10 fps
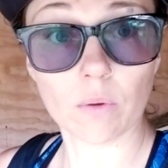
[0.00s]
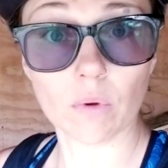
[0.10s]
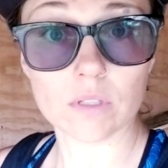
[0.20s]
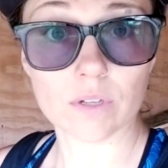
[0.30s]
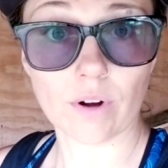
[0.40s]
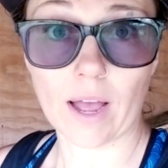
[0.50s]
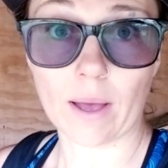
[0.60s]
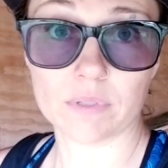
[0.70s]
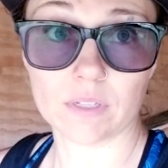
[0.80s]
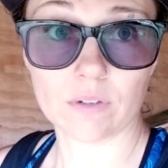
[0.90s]
with
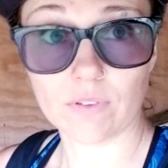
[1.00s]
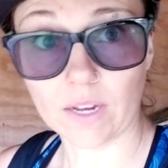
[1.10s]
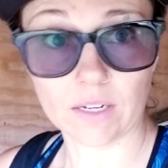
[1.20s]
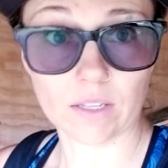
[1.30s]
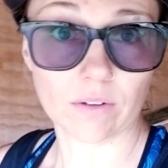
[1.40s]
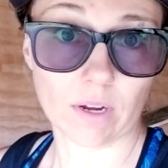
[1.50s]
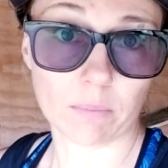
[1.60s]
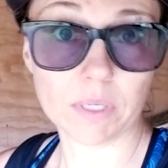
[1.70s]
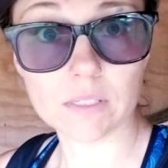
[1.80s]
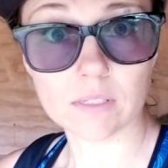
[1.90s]
scraps and finding the right
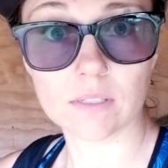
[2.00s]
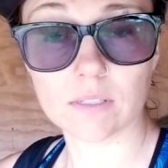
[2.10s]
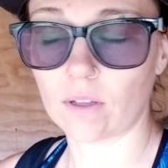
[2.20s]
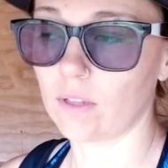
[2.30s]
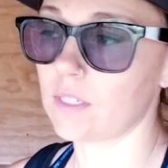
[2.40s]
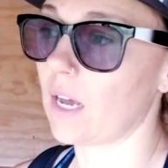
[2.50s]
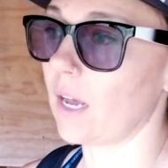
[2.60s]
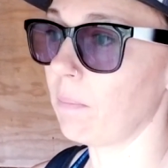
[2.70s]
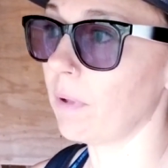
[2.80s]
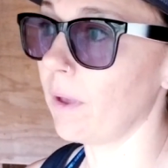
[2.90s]
pieces all the
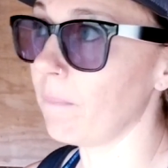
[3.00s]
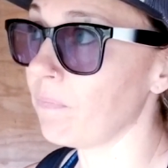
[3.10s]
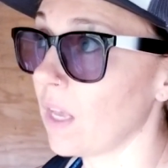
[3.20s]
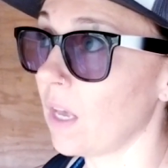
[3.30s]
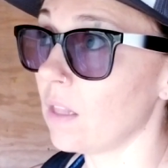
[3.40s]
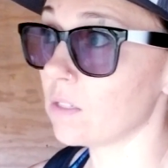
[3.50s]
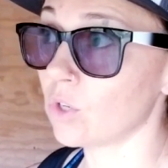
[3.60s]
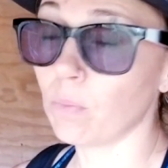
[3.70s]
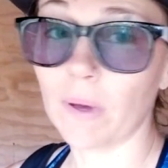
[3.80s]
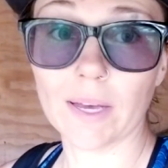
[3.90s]
time. But this
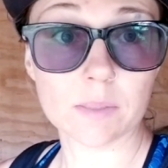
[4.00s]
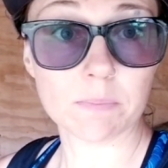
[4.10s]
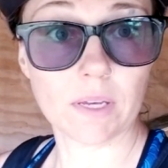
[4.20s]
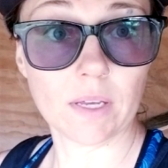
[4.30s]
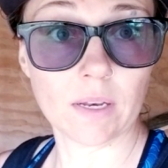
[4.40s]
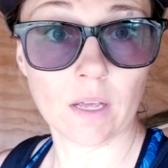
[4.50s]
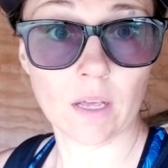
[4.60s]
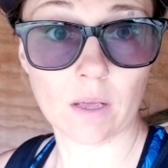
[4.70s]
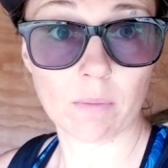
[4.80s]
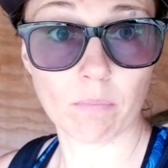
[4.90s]
coop has been
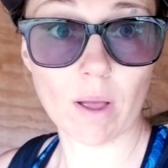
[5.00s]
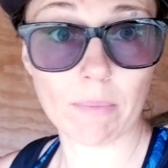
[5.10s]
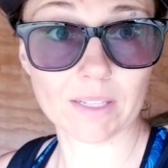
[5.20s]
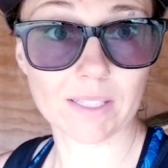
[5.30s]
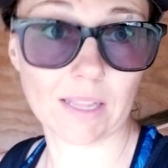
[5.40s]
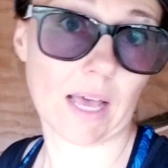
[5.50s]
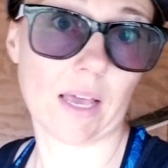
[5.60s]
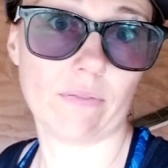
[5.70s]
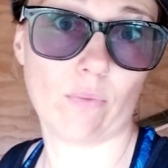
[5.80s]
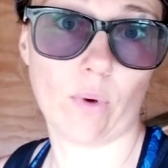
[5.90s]
brought back to
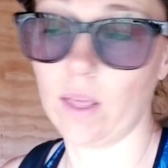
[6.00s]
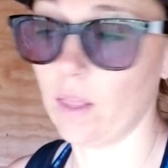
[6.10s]
life with